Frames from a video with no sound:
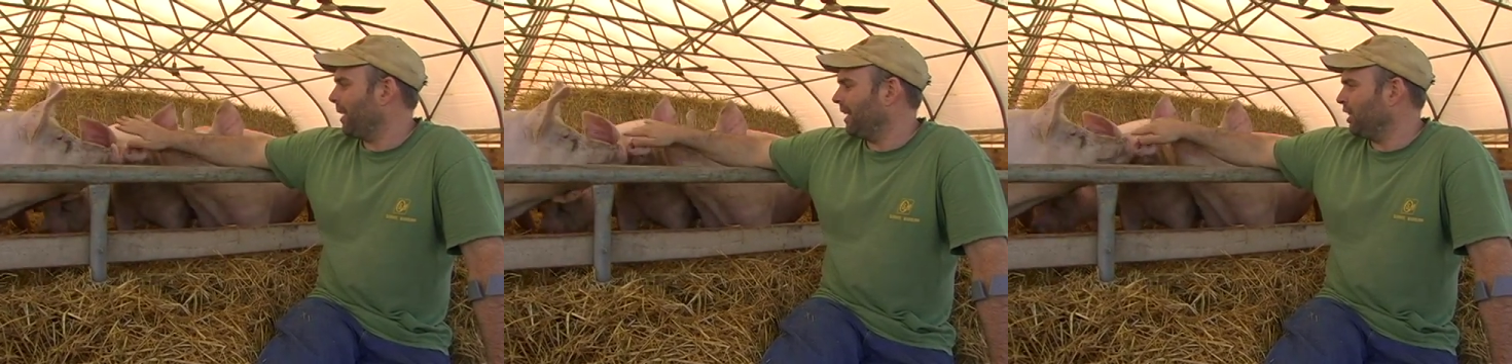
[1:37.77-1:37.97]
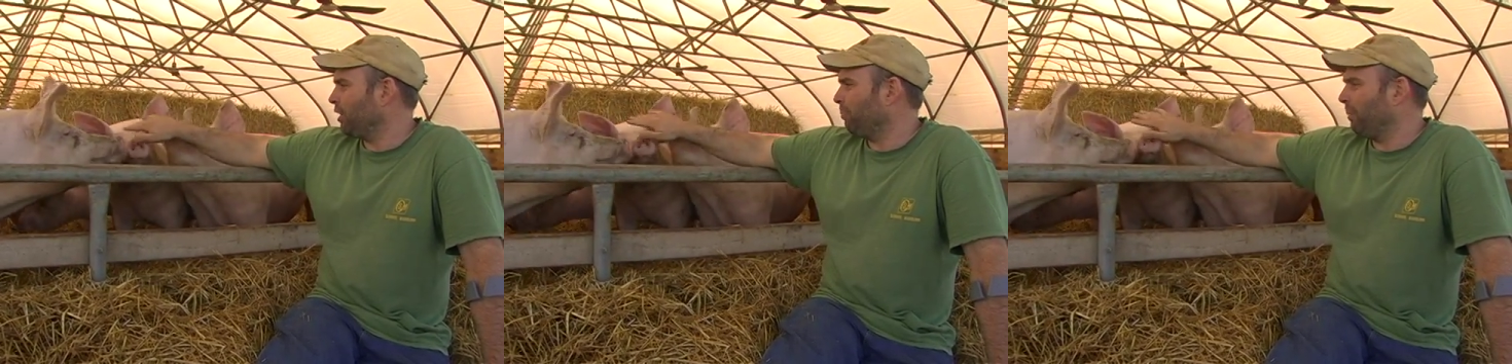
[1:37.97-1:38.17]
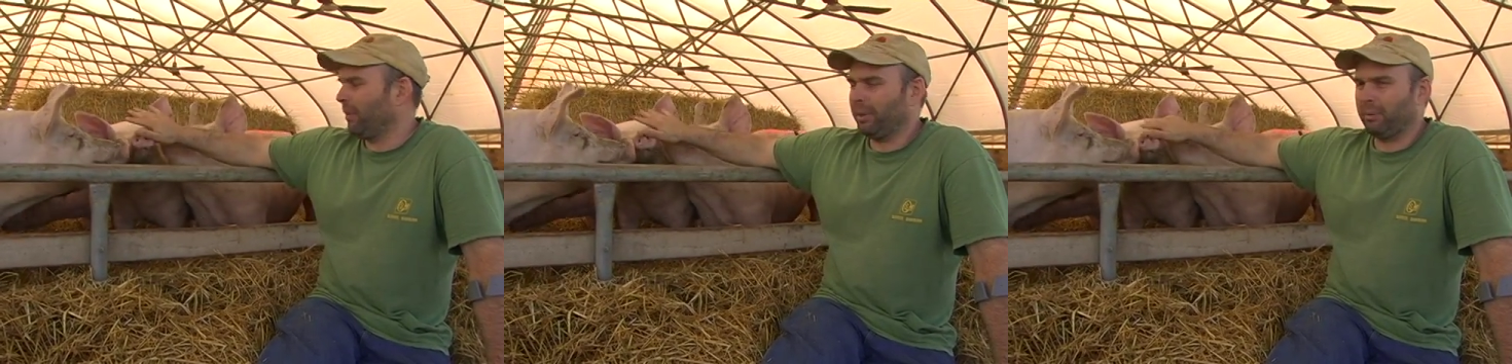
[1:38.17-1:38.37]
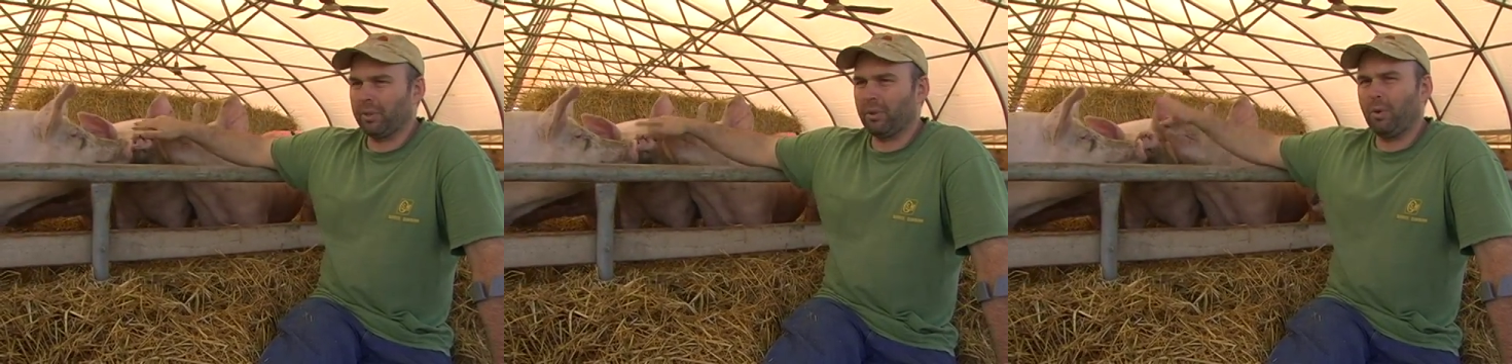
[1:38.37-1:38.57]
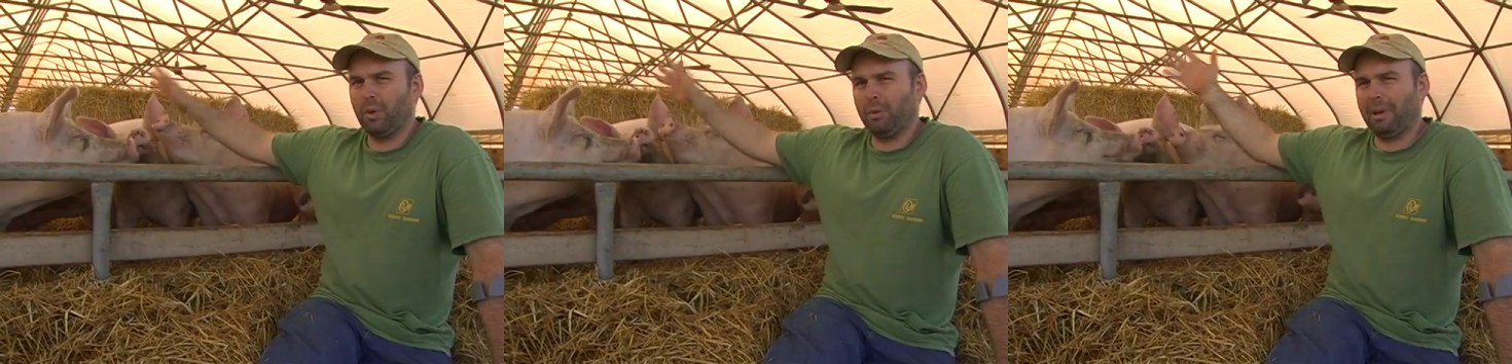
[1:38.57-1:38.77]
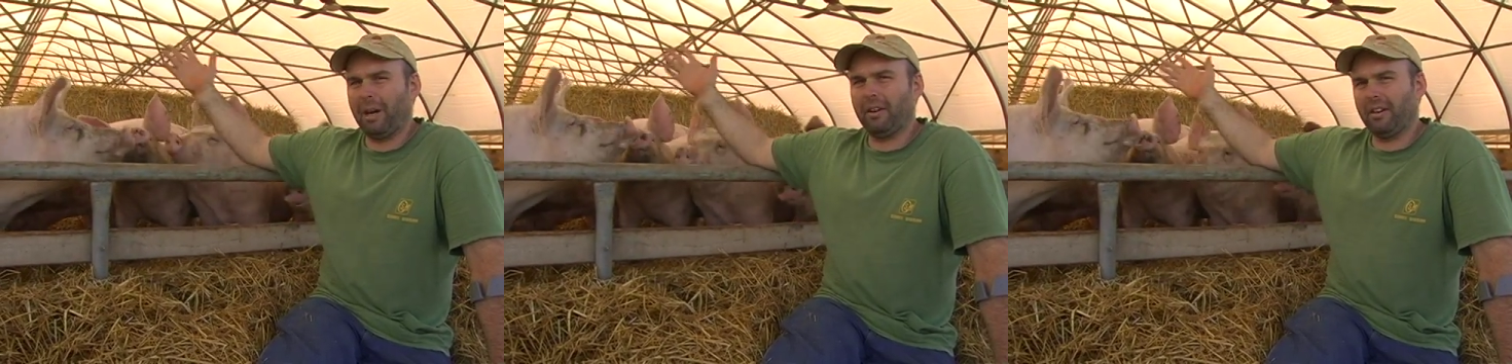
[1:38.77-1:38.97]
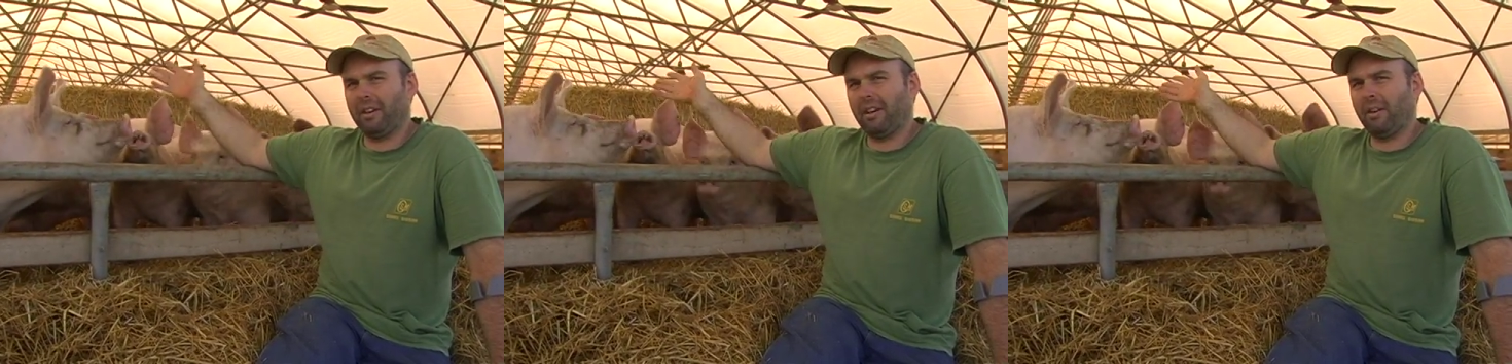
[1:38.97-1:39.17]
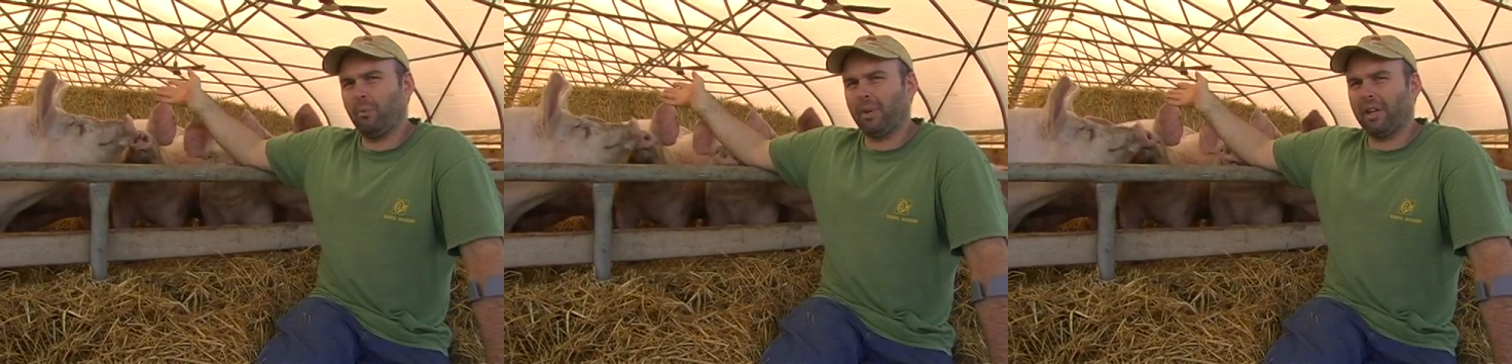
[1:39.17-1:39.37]
and each building would hold about
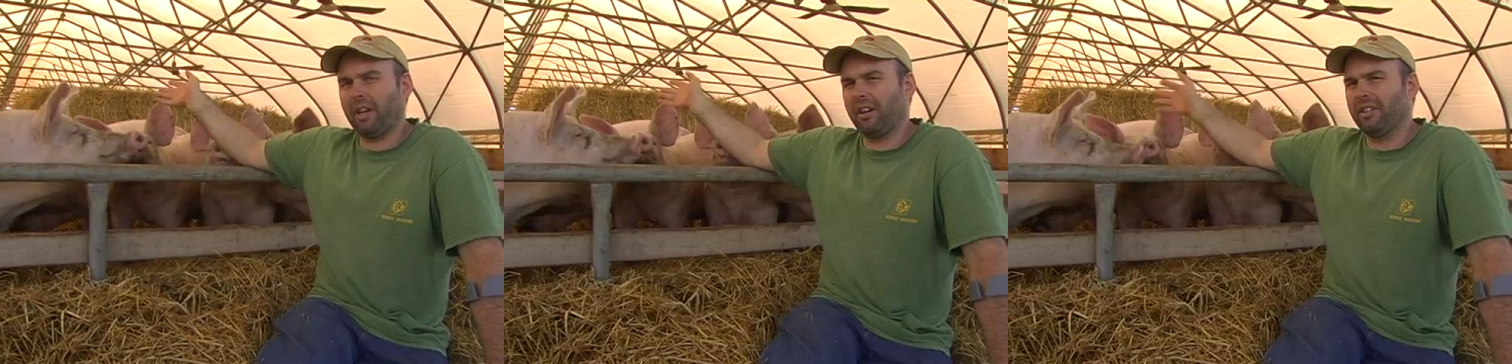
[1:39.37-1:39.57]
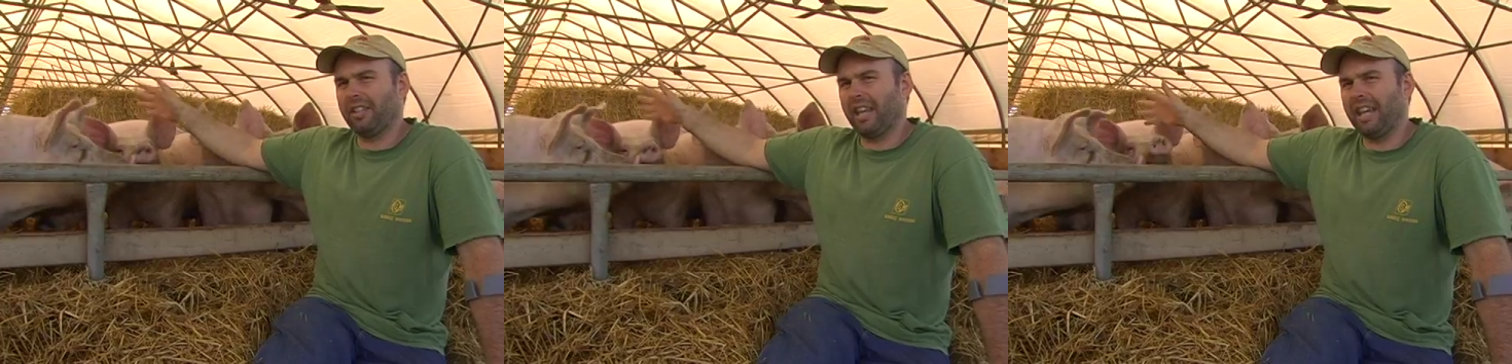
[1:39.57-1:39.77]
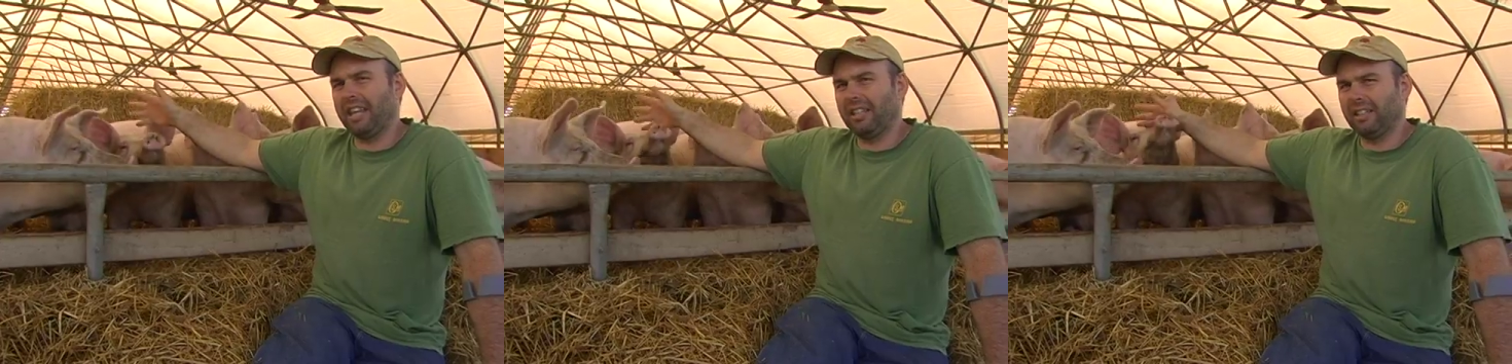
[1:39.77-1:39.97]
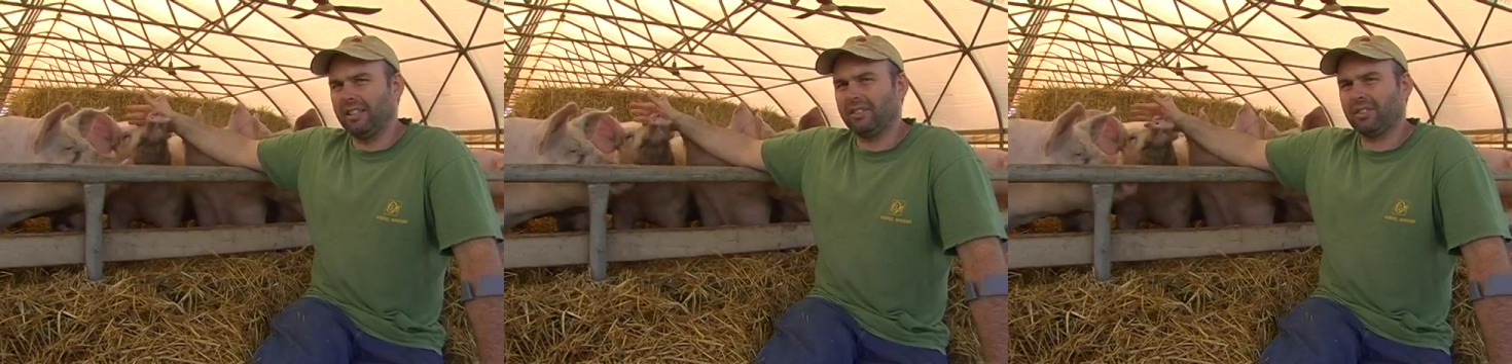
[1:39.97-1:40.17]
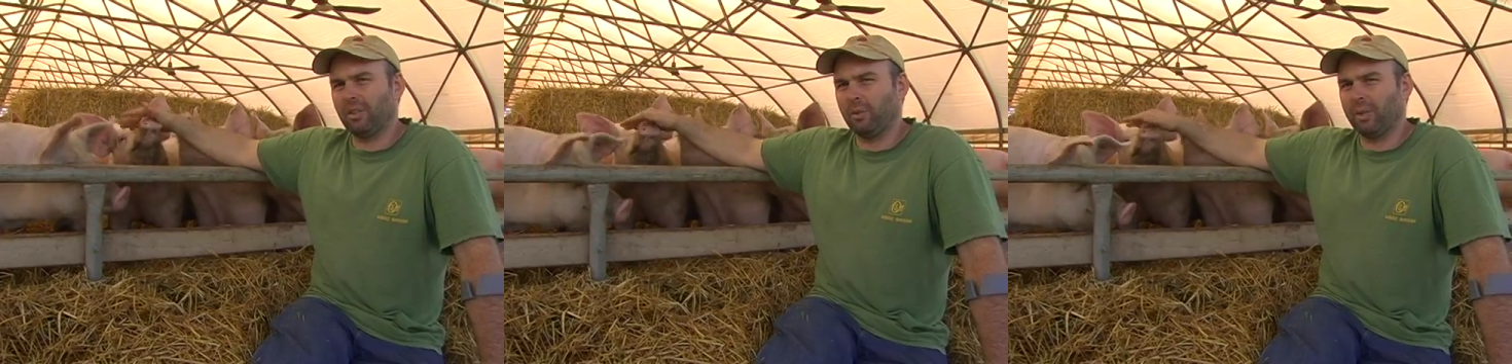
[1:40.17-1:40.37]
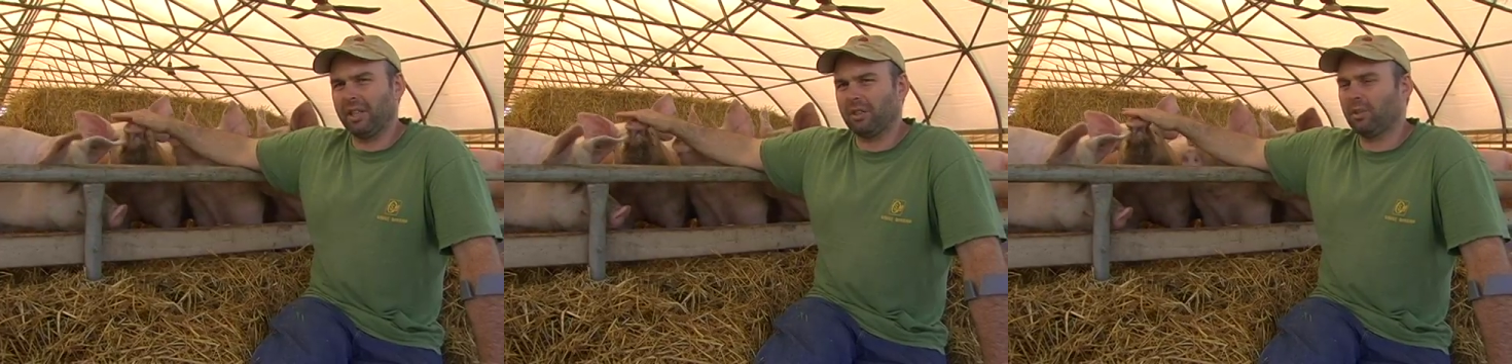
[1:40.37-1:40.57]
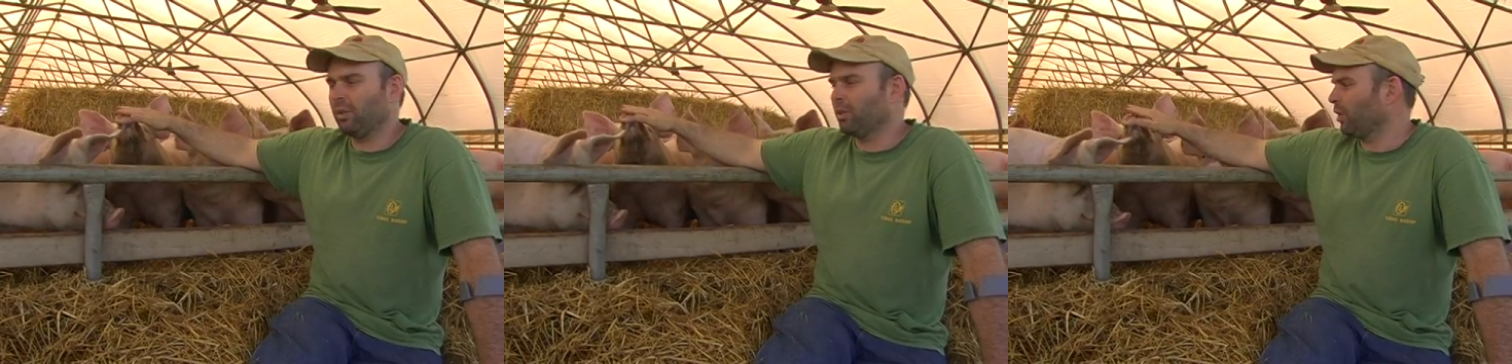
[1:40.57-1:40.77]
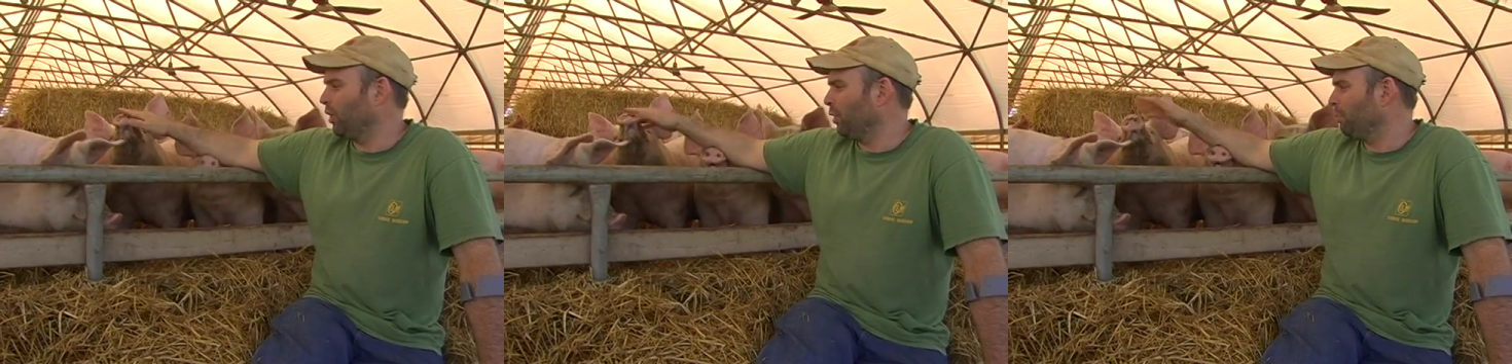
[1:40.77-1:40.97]
180. So we get 2
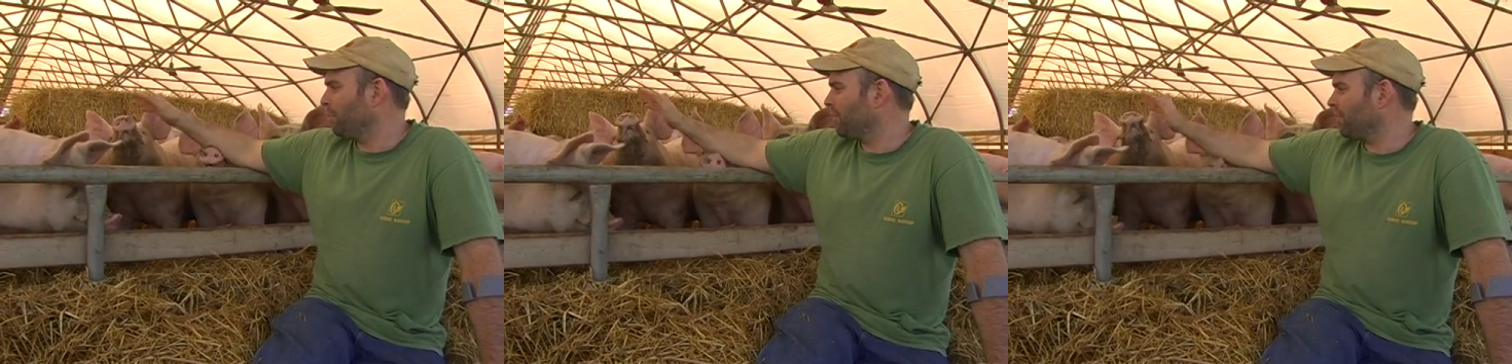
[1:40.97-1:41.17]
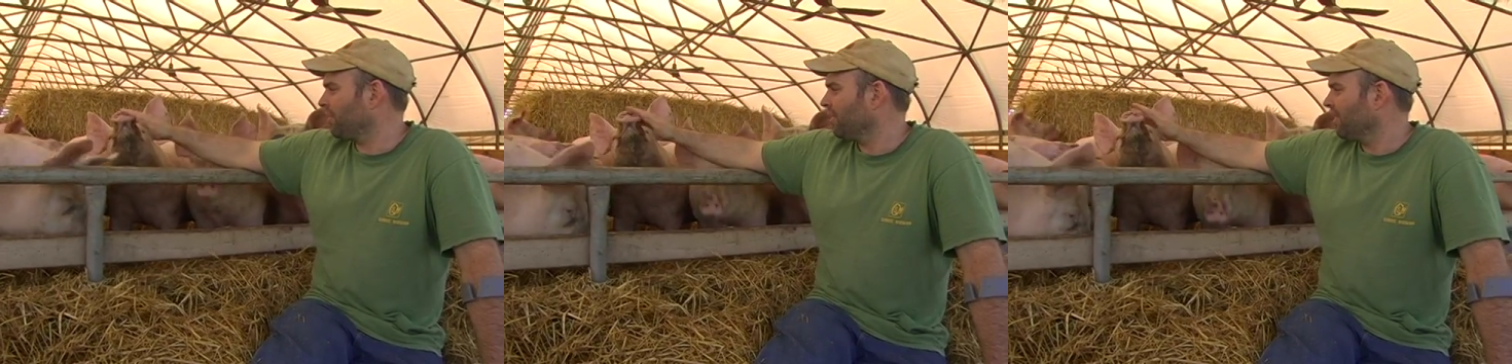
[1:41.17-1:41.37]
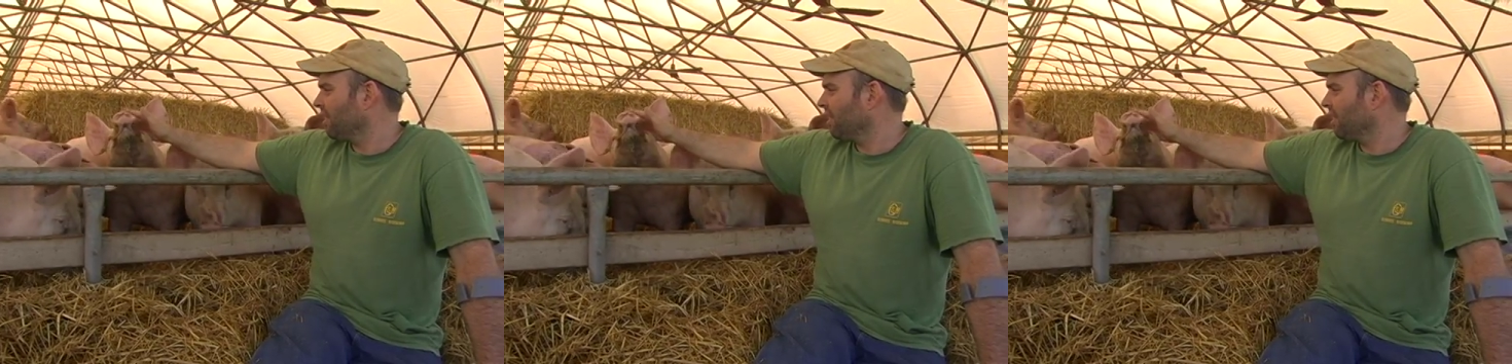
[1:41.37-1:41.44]
groups.